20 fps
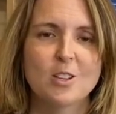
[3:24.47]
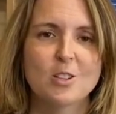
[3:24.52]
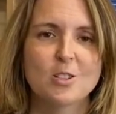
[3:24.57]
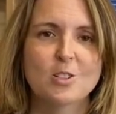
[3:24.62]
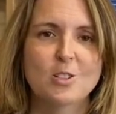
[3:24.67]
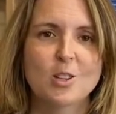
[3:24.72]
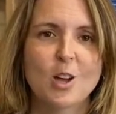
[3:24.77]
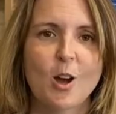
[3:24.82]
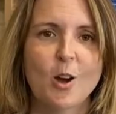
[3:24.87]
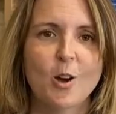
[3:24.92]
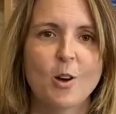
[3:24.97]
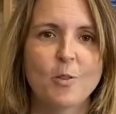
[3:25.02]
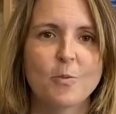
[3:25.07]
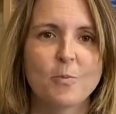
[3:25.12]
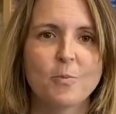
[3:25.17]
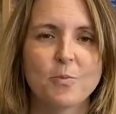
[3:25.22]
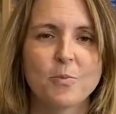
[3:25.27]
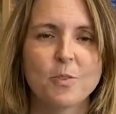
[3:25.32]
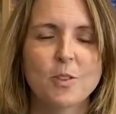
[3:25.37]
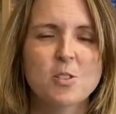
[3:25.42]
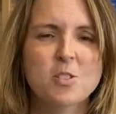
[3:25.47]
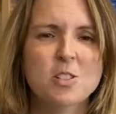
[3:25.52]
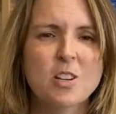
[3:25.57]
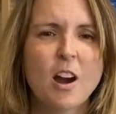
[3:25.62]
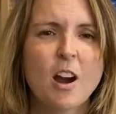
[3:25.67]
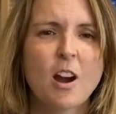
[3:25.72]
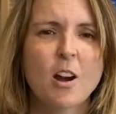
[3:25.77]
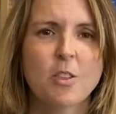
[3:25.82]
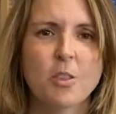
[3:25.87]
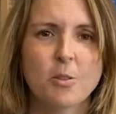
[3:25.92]
So those
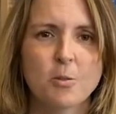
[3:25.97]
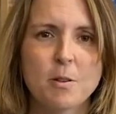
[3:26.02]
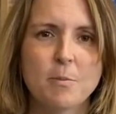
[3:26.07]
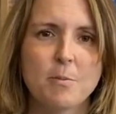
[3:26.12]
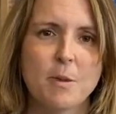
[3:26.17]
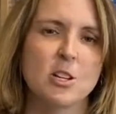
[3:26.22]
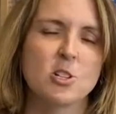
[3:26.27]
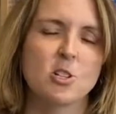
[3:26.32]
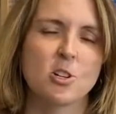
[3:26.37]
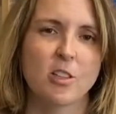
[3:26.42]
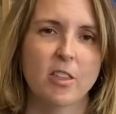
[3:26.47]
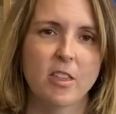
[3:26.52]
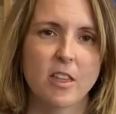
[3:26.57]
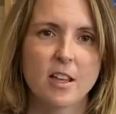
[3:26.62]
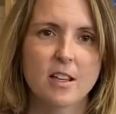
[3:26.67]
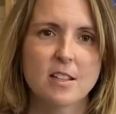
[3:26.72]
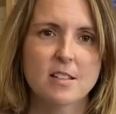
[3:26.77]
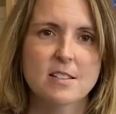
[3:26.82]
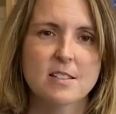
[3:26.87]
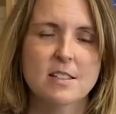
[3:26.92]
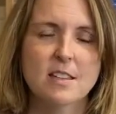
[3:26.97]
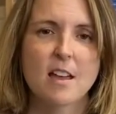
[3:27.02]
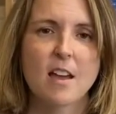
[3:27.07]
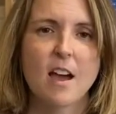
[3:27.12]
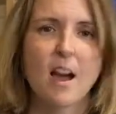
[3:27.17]
are our three major things.